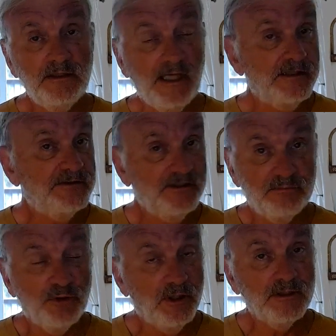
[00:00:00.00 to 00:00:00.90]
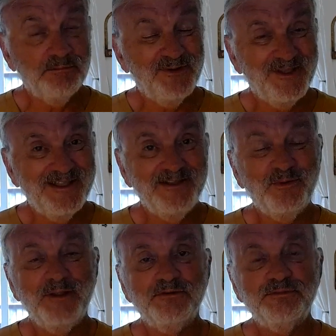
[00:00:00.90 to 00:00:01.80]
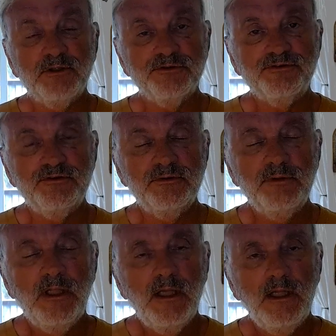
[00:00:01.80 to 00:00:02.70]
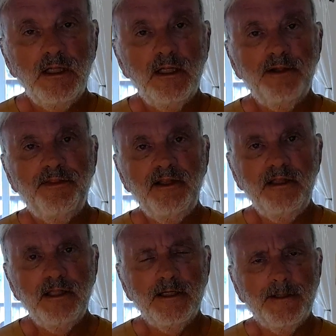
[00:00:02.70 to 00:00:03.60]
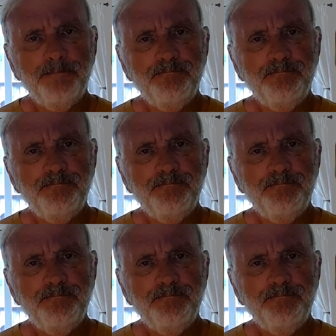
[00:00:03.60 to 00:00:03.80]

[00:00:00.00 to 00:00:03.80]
and it did plug and play the way it was supposed to. The